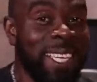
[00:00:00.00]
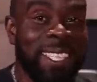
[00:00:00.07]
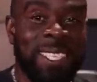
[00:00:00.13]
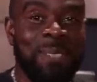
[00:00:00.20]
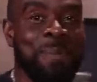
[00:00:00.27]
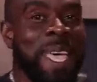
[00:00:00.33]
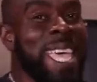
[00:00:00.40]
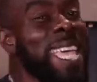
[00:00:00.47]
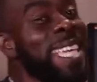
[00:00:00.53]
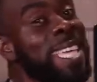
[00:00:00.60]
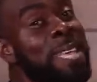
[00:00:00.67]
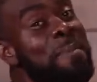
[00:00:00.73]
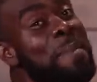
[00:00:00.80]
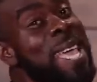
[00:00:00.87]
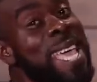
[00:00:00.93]
It's
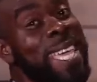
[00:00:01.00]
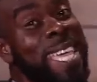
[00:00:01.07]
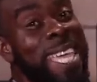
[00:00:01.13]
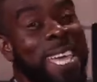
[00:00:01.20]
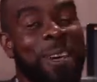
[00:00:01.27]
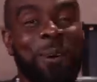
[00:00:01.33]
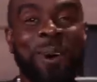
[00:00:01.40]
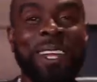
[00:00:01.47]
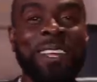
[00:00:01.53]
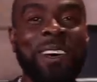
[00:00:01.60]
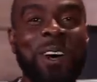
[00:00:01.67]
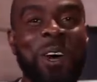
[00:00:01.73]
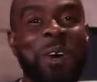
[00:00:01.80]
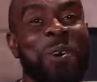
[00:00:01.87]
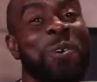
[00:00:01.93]
making me wanna
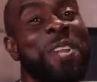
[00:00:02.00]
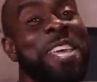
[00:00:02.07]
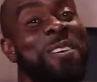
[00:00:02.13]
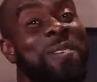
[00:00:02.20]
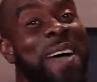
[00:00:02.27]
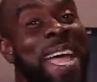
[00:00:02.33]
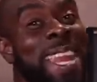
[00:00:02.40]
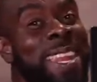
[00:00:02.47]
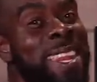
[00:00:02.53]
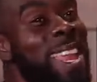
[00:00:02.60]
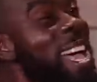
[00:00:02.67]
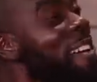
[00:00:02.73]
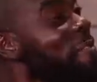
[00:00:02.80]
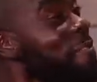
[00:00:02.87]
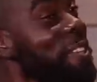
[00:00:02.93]
hold you and
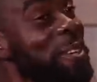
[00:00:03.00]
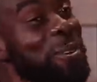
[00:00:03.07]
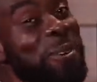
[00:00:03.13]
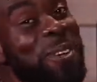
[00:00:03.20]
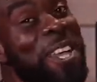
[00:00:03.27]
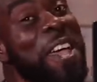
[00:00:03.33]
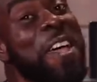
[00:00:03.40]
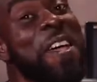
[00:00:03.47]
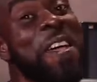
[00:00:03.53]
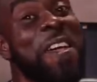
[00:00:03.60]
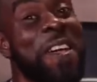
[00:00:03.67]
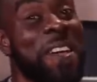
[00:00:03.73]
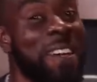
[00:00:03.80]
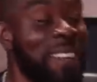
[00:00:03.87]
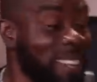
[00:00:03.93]
love you,
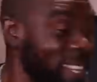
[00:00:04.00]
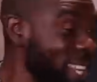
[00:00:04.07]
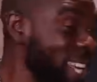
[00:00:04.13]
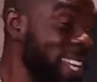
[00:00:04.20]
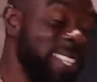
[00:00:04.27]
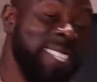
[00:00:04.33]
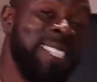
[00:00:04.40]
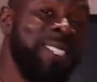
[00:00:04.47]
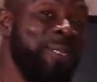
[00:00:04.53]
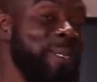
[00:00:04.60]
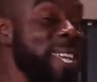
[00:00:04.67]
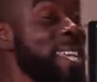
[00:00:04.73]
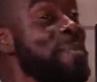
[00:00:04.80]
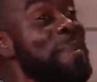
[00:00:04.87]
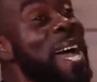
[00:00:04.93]
girl. Just
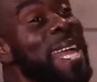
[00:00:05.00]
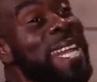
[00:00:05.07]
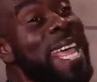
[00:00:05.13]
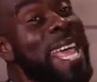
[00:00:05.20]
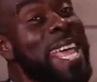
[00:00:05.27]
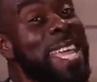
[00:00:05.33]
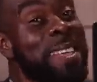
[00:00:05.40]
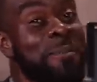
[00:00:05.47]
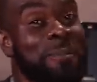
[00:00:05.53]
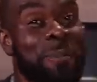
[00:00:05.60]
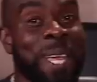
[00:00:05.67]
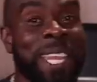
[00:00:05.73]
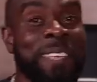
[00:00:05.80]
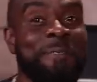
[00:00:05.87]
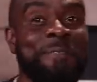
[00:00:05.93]
scream my name
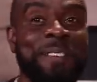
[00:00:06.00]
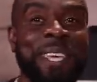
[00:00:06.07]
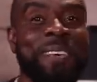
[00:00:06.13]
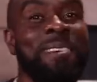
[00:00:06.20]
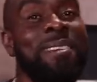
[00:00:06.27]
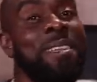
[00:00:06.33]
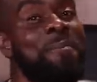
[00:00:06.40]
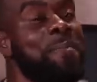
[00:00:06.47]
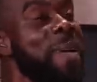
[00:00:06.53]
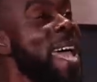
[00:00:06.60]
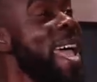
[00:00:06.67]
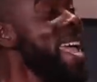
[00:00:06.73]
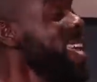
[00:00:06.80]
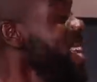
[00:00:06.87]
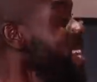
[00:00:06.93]
when you feel the
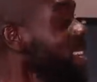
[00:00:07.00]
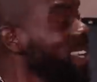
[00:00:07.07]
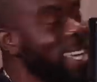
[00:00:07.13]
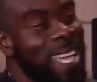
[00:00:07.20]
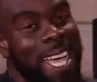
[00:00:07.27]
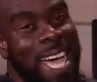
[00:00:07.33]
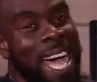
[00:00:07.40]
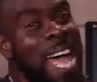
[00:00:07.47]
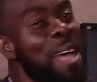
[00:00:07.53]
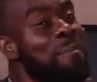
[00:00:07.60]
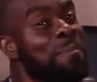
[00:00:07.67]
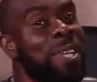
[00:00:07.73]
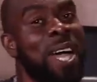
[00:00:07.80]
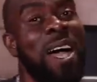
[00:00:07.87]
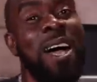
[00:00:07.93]
pain.
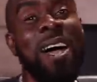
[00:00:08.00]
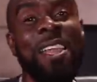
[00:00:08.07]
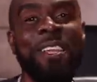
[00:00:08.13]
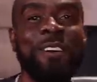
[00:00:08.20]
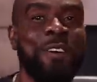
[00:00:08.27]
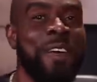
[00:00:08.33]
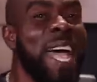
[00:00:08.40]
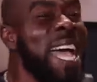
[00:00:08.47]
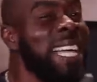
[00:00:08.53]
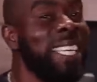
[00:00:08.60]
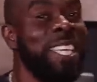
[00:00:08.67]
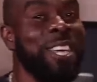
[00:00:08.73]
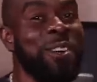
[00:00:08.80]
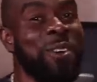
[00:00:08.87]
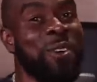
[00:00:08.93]
I'm gonna
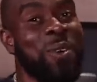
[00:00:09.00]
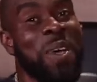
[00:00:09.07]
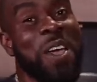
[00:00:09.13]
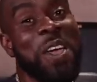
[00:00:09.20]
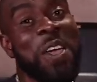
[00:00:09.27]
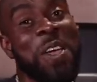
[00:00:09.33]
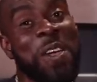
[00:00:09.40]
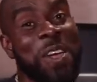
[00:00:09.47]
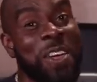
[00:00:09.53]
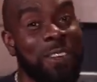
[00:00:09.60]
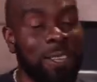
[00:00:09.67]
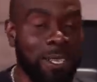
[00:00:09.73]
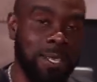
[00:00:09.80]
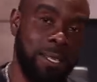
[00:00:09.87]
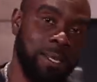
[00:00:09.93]
rock your
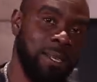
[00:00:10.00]
world.